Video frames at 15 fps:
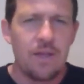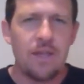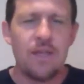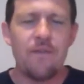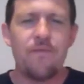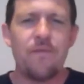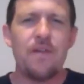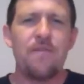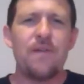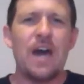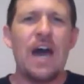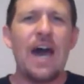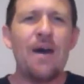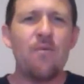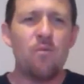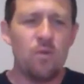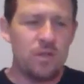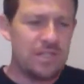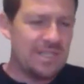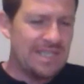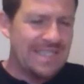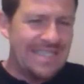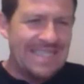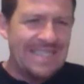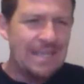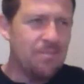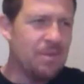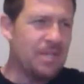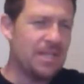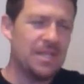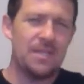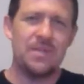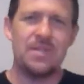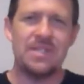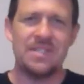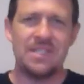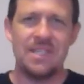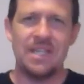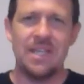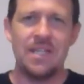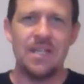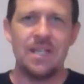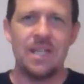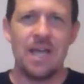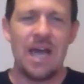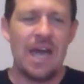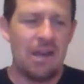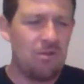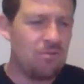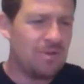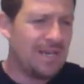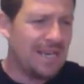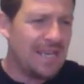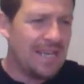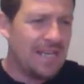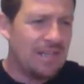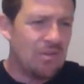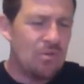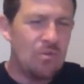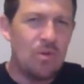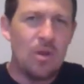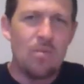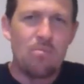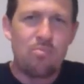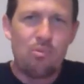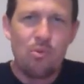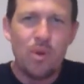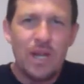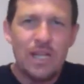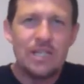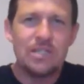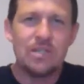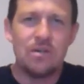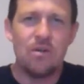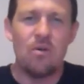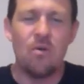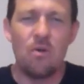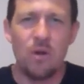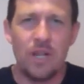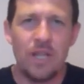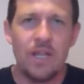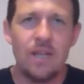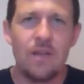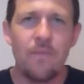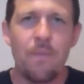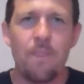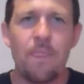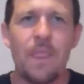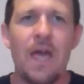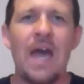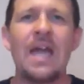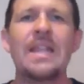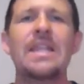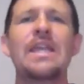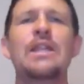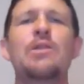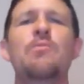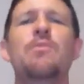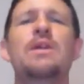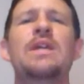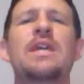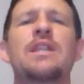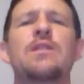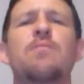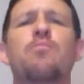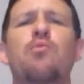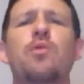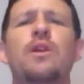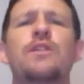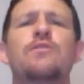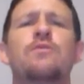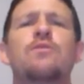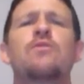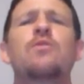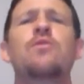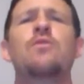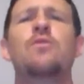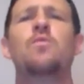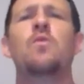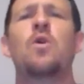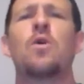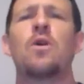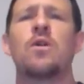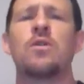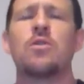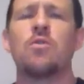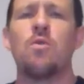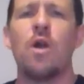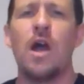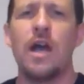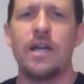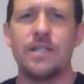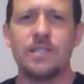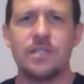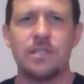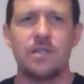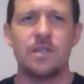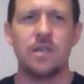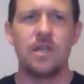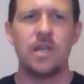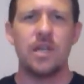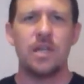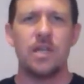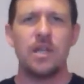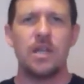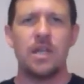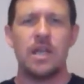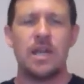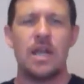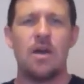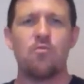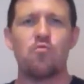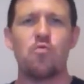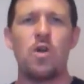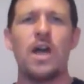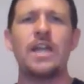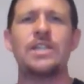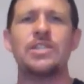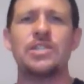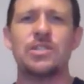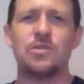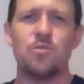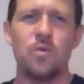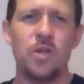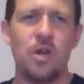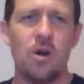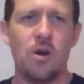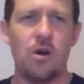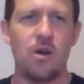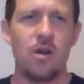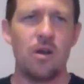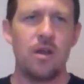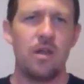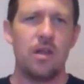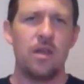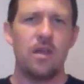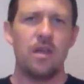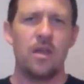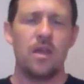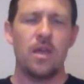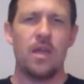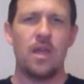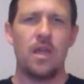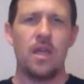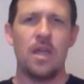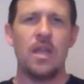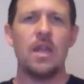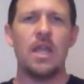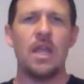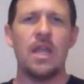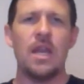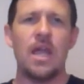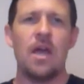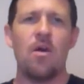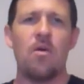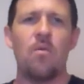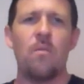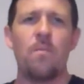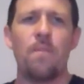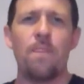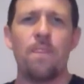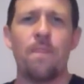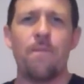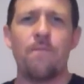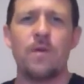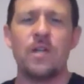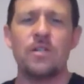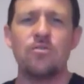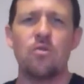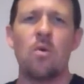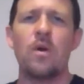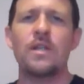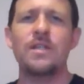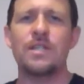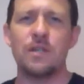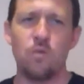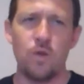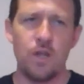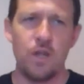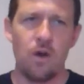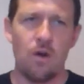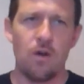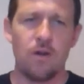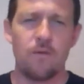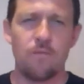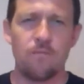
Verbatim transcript: if if I want to limit the sin, I don't need to preach on it. I need to begin to preach on who you are in Christ and how righteous we are and and how anointed we are